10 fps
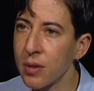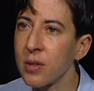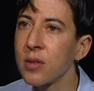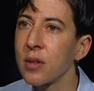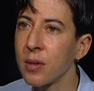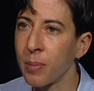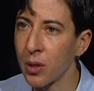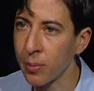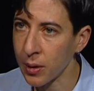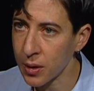is the Bill
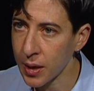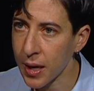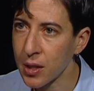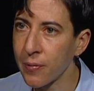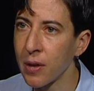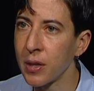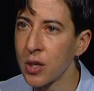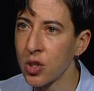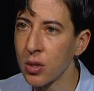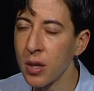and Melinda Gates
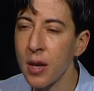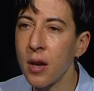Foundation